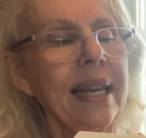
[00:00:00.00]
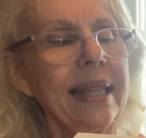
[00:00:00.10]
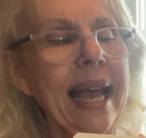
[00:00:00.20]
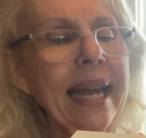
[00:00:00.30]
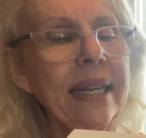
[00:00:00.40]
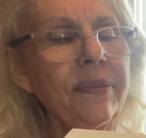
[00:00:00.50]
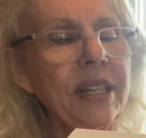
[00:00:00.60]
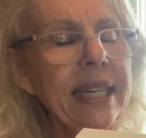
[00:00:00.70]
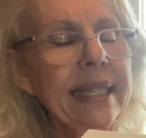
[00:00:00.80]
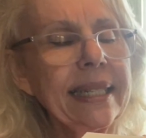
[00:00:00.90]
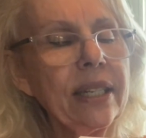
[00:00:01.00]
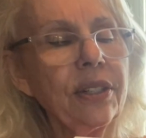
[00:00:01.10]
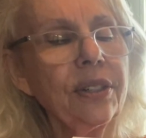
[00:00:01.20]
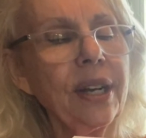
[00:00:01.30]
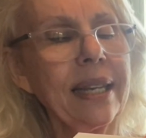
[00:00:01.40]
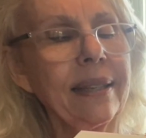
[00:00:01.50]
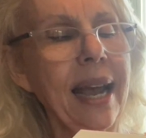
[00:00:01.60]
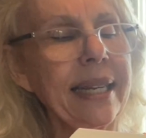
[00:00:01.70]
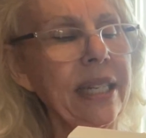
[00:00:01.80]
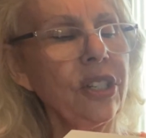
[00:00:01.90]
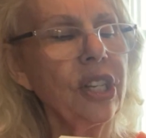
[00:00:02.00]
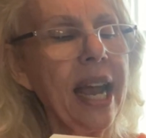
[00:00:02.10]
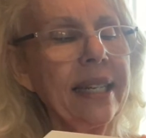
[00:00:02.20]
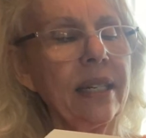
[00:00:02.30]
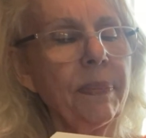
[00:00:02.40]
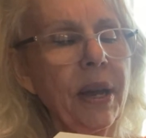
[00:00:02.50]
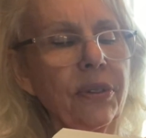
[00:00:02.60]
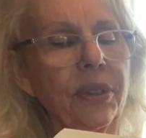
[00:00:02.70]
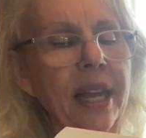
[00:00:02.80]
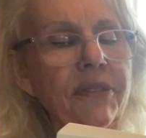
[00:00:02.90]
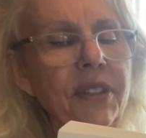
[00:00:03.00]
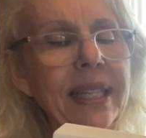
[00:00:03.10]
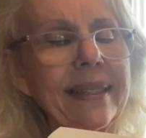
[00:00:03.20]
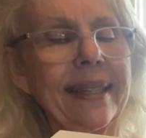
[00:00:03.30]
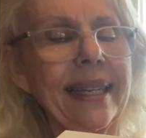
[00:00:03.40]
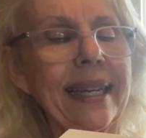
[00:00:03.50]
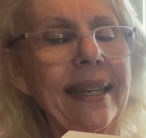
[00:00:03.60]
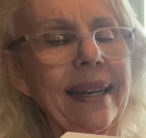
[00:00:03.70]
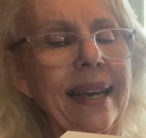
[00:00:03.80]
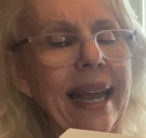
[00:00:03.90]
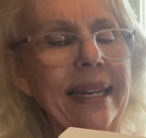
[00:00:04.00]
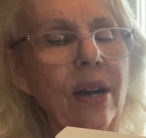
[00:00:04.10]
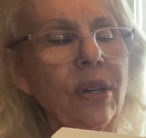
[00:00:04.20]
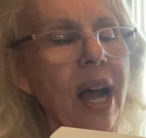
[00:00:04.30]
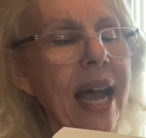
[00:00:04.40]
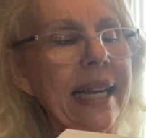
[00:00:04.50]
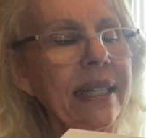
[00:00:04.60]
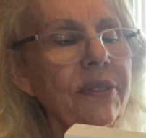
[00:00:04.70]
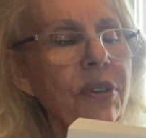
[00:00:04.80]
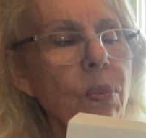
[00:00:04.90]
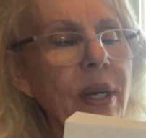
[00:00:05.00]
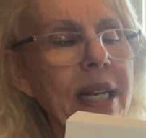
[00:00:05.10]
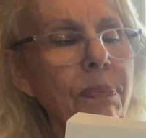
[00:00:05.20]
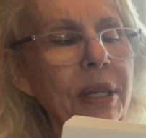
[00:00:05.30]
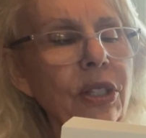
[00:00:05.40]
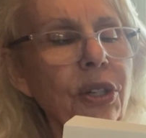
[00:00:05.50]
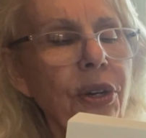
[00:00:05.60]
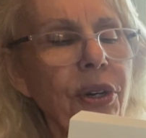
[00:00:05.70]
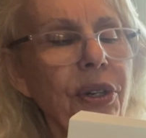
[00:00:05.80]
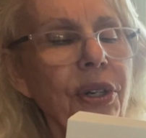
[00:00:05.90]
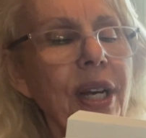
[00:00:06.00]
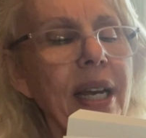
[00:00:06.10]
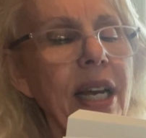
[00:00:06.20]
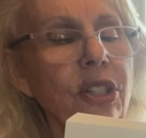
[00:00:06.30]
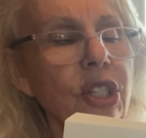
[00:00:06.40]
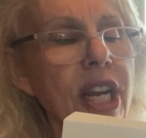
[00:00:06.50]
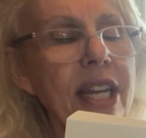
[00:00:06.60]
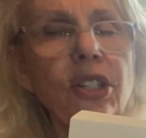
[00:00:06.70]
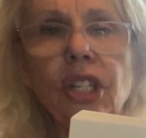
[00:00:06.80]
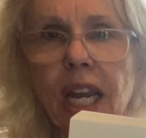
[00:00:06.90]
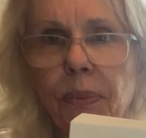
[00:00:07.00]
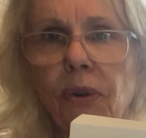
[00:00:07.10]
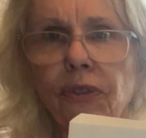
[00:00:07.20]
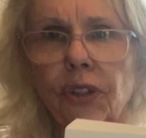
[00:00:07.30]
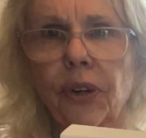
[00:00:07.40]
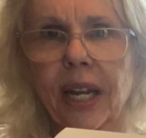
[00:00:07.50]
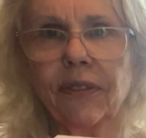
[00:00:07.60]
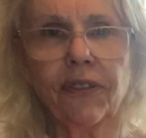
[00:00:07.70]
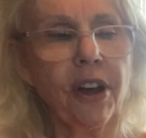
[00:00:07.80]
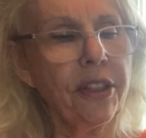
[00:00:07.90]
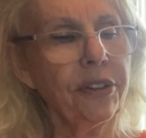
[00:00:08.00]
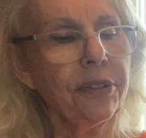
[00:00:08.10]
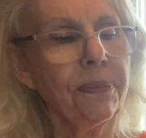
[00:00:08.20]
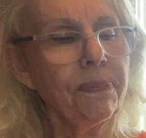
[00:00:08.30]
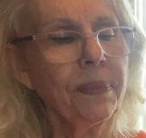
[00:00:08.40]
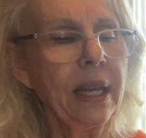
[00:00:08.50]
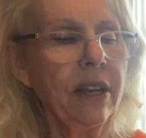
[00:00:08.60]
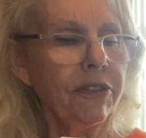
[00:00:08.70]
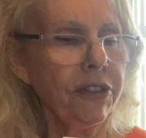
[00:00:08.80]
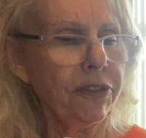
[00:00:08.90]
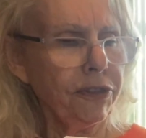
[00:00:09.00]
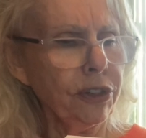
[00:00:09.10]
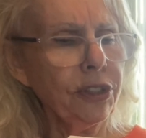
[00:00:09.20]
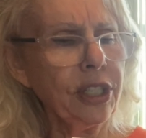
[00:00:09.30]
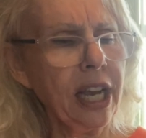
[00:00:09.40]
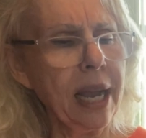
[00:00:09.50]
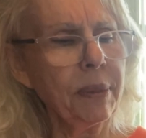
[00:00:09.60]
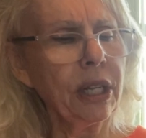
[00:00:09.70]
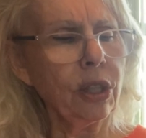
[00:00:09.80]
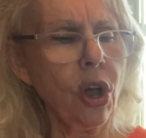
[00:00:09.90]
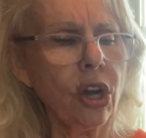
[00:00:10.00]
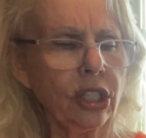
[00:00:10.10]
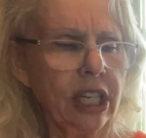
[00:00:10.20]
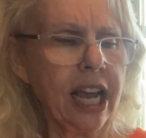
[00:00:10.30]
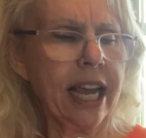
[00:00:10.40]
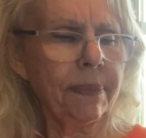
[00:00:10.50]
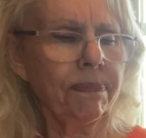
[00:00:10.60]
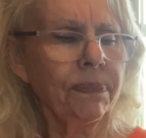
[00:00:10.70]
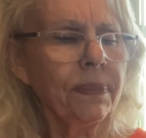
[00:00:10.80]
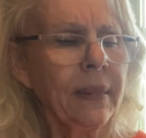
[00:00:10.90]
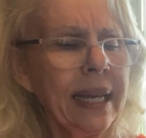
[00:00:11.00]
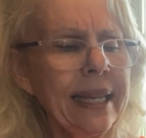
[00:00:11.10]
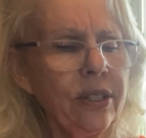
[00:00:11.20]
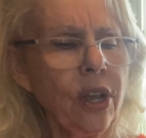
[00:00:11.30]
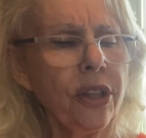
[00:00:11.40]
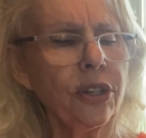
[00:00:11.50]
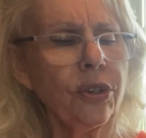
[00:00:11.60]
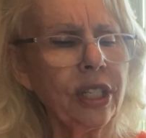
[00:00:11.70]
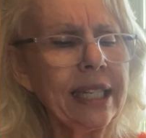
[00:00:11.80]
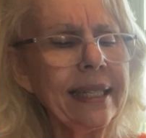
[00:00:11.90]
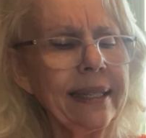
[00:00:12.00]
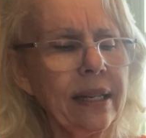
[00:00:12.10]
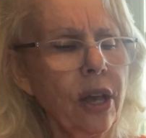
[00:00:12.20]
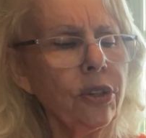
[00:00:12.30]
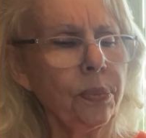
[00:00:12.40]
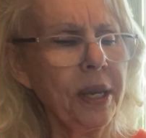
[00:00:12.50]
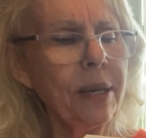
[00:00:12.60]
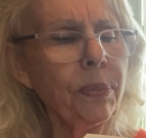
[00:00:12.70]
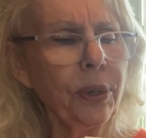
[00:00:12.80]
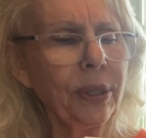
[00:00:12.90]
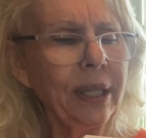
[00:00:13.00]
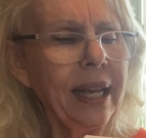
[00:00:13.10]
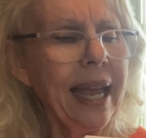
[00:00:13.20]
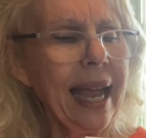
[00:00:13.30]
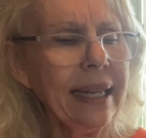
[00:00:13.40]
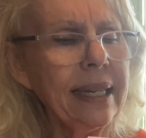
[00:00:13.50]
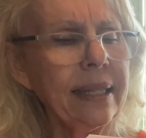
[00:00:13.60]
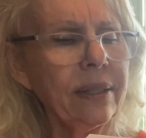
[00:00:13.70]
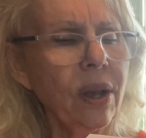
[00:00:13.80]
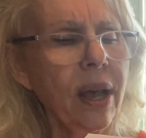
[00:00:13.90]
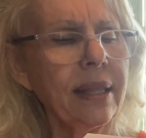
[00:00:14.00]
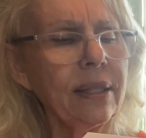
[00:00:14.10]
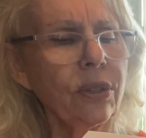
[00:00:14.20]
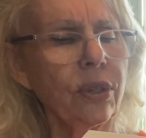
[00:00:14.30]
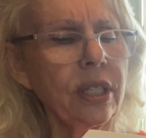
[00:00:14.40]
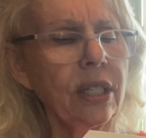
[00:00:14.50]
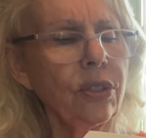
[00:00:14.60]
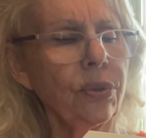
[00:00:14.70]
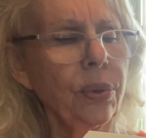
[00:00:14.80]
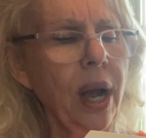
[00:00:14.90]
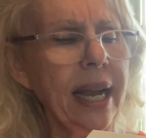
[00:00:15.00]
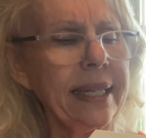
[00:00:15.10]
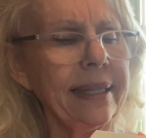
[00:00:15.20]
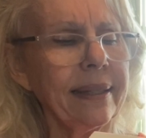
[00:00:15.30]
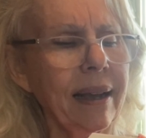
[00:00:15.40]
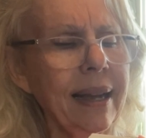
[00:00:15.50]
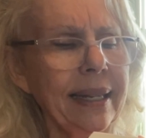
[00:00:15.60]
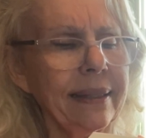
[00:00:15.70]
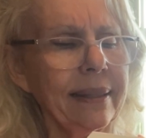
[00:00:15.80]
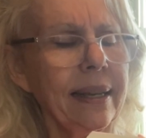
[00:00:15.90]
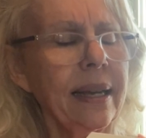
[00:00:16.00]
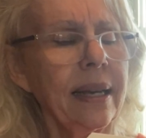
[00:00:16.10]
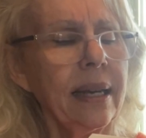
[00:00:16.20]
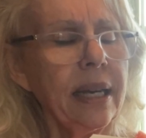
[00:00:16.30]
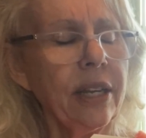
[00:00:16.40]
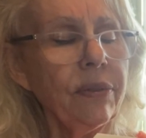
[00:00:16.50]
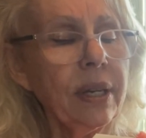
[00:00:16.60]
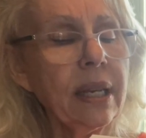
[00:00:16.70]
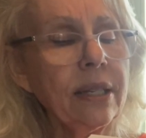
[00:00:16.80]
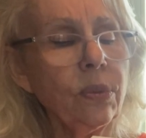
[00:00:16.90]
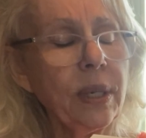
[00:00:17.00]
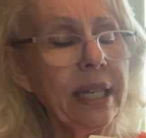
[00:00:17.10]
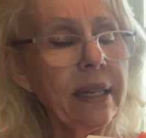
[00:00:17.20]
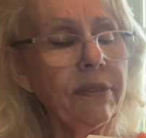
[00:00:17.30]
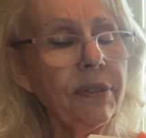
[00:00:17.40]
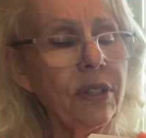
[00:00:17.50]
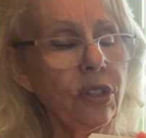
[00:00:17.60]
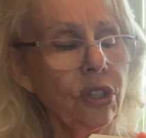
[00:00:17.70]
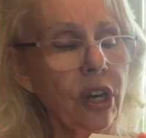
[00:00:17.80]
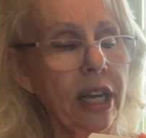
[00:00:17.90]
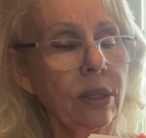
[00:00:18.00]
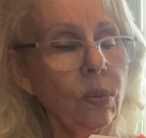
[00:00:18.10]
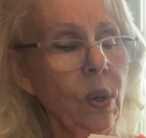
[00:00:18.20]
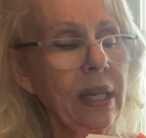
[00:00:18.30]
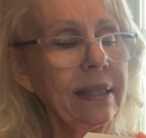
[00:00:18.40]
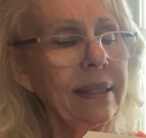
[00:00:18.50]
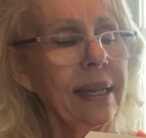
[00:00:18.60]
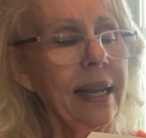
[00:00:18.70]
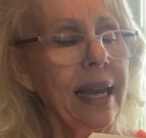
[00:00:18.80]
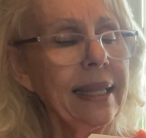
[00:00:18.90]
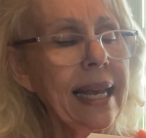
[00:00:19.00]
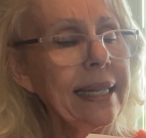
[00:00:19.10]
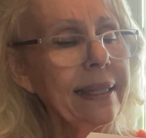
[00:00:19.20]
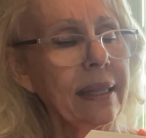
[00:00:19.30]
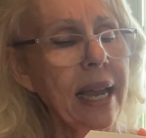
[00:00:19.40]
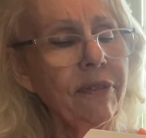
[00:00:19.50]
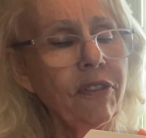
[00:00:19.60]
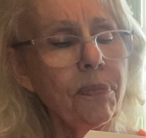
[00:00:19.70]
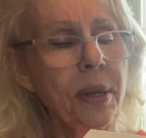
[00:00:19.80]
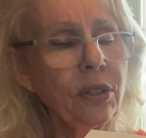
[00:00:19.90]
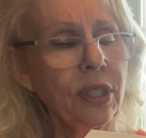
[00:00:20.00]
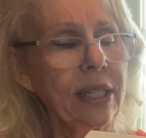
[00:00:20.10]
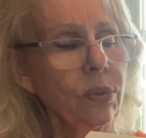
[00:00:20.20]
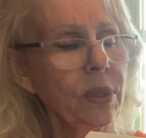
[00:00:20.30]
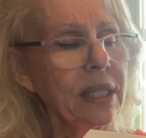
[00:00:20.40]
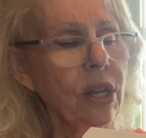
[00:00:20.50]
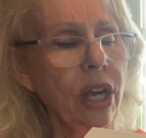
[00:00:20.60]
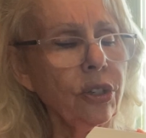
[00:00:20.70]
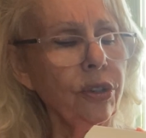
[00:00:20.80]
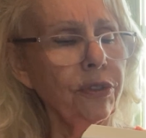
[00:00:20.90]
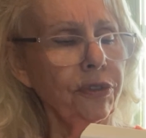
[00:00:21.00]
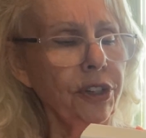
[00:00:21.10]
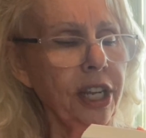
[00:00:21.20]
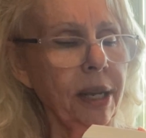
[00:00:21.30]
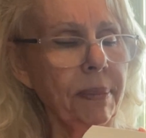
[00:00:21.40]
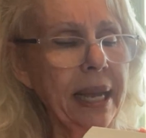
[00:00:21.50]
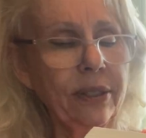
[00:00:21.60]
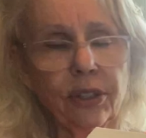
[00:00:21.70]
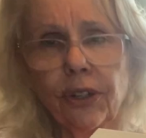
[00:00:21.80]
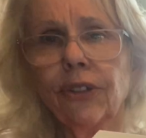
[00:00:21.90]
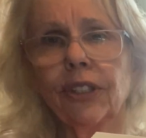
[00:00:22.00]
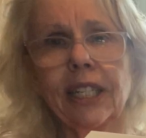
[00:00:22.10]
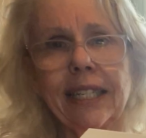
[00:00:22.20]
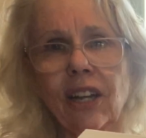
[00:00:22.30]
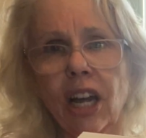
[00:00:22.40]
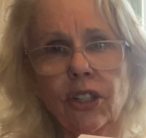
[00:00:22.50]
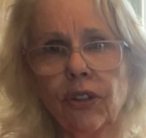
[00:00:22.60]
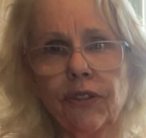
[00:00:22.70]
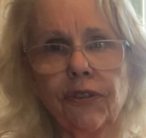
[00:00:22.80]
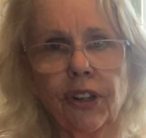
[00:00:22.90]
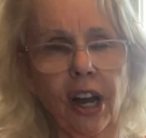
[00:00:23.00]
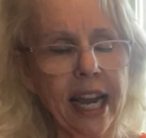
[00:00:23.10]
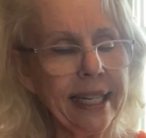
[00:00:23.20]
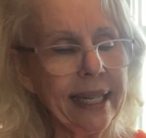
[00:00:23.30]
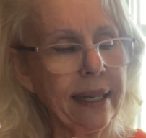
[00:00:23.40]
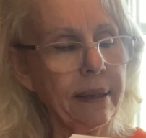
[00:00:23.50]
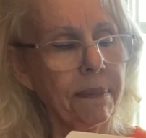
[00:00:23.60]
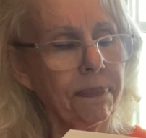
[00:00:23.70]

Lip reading: That evening at dinner, as Heidi chatted about her life in the city and how kind everyone had been to her, a change came over Grandfather. For the first time in a long time, he saw the goodness in other people, and he saw this goodness through Heidi's eyes. He realized what a gift this child was, and that his life of bitterness was not good for him and certainly not good for Heidi.